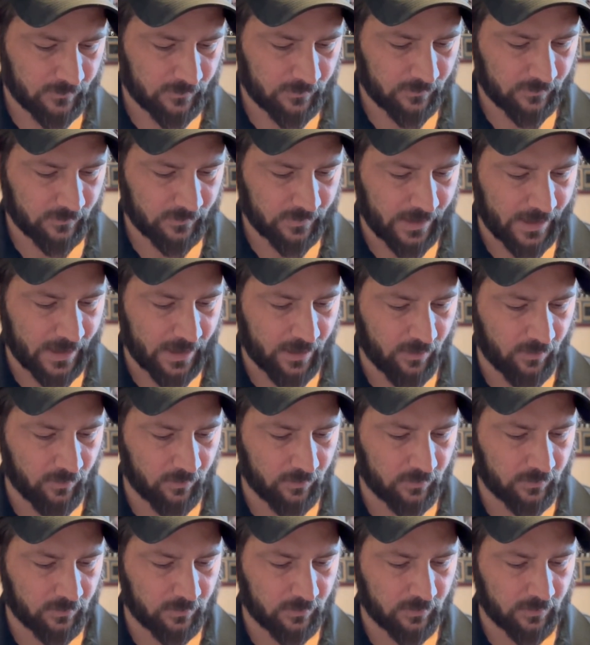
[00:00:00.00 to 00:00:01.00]

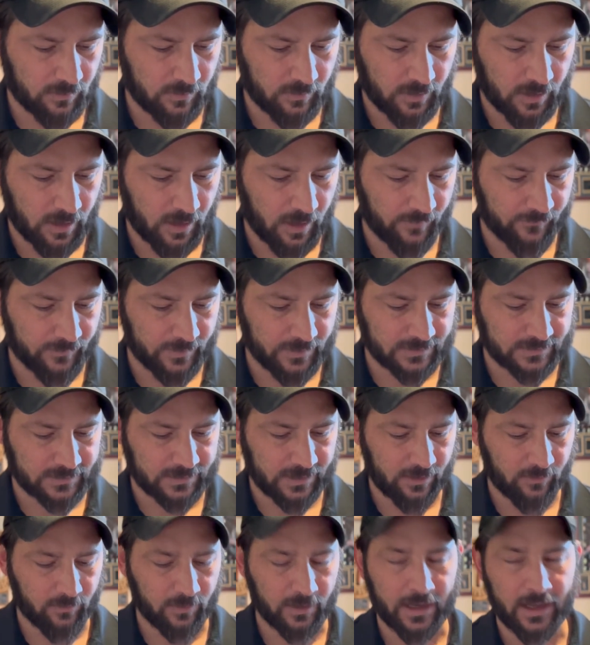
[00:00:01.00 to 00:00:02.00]
Now,
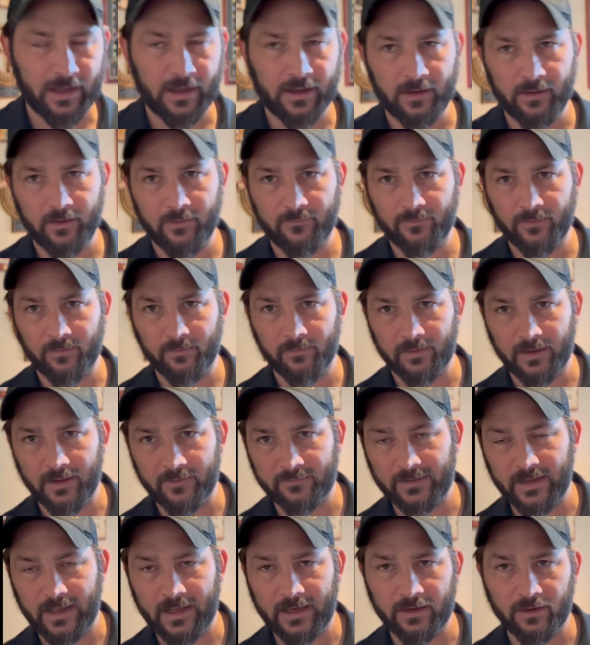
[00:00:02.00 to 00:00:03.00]
obviously, I want to hit if I'm
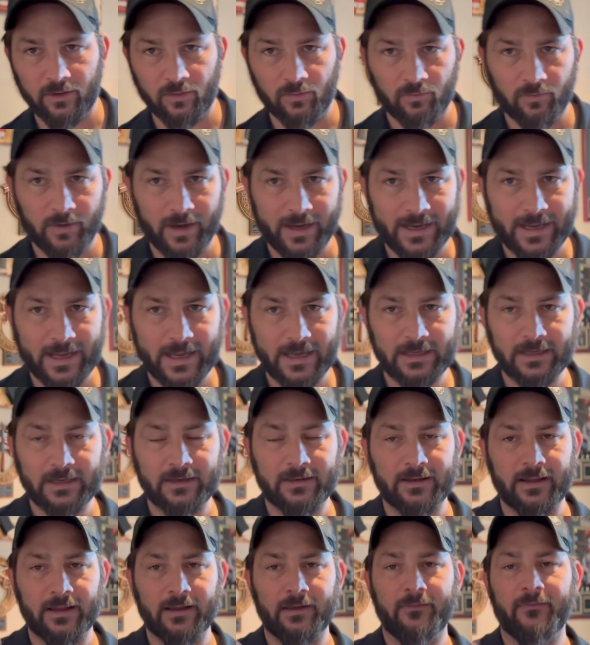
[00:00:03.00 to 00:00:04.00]
left-handed or
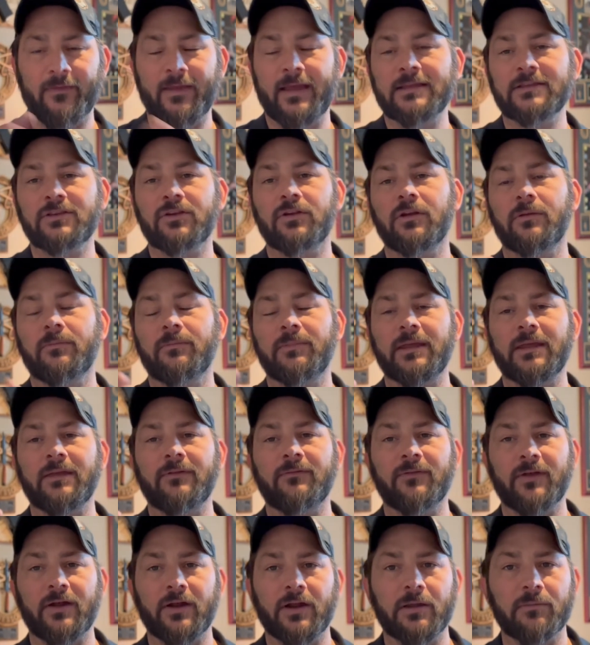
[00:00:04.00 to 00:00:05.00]
right-handed. Then that's going to be
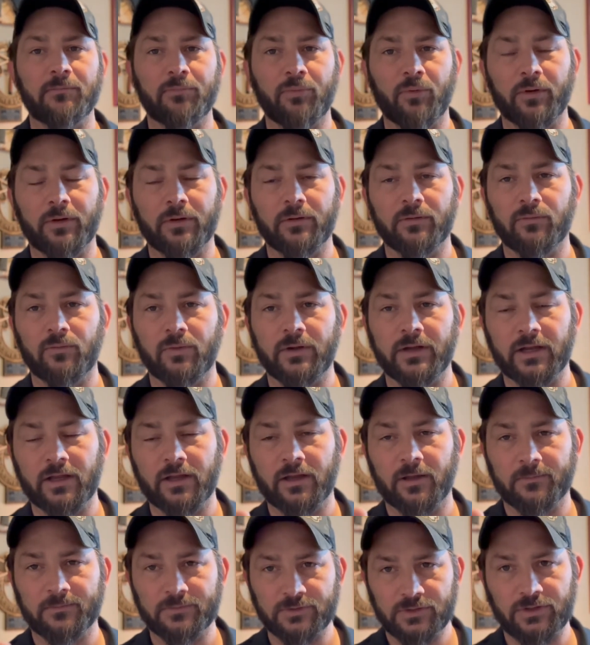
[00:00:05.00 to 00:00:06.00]
very important when it
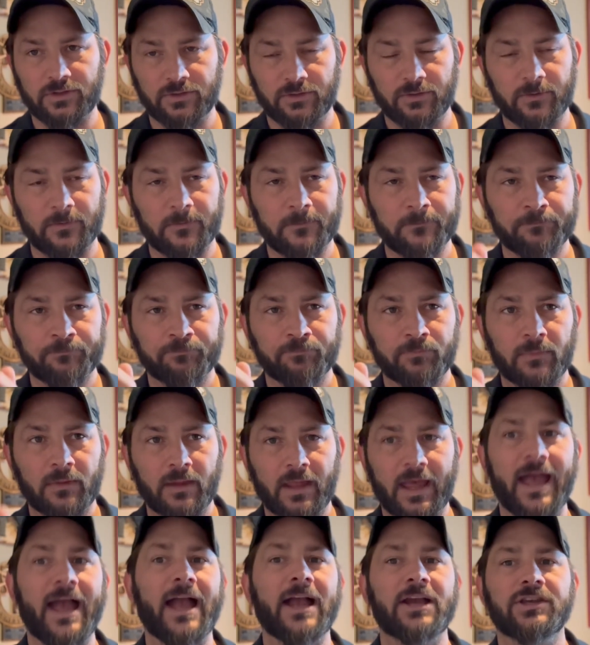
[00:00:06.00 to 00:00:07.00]
comes to
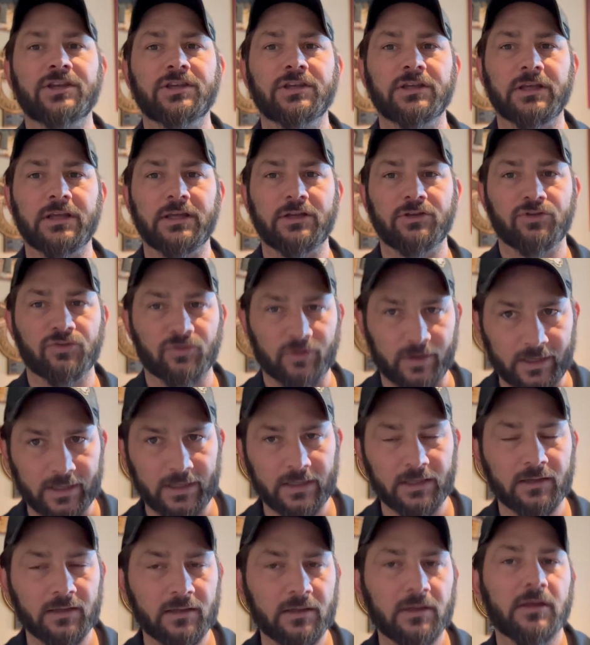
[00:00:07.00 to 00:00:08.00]
actually
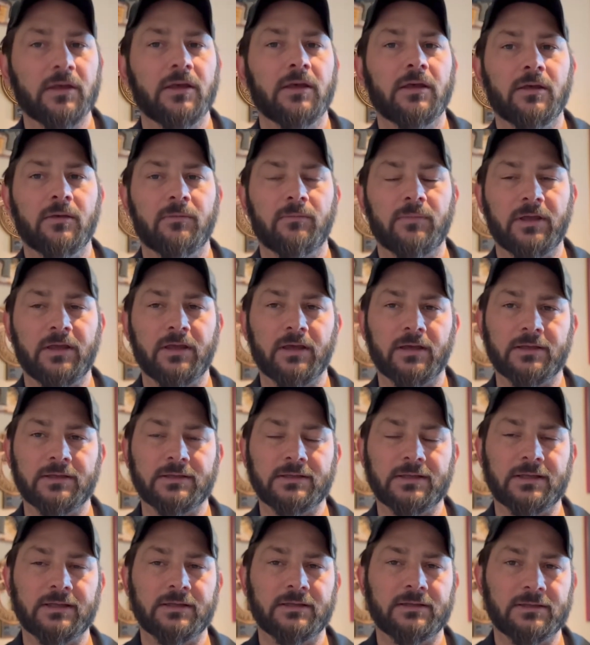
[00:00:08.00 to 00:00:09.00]
training, because
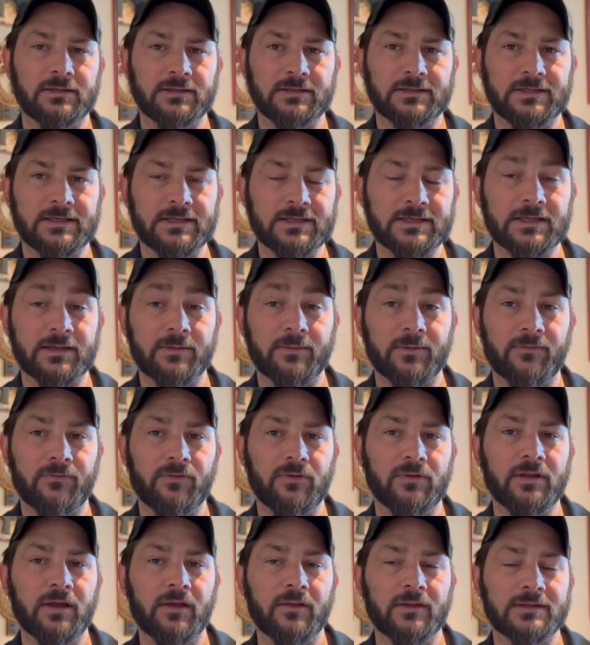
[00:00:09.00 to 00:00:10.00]
the system, if
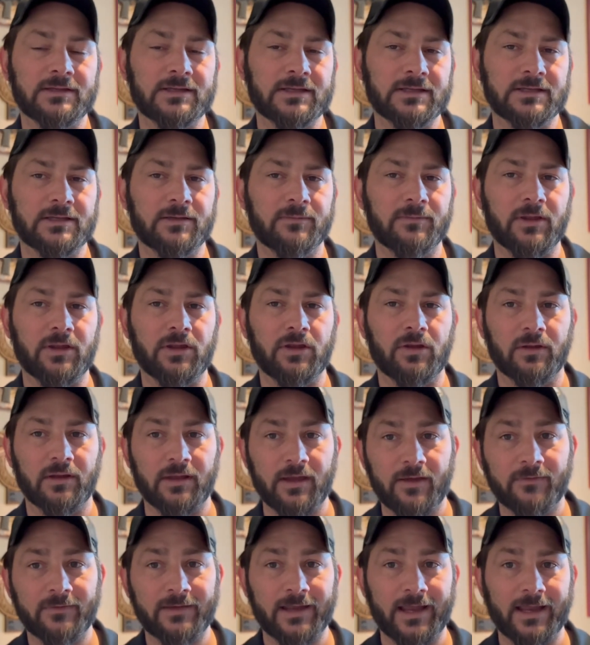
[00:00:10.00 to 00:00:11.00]
you tell the system that you're
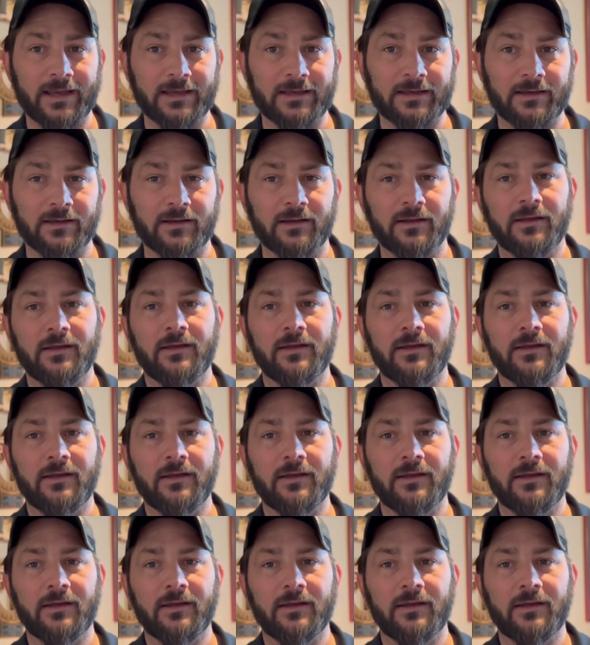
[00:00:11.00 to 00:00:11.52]
left-handed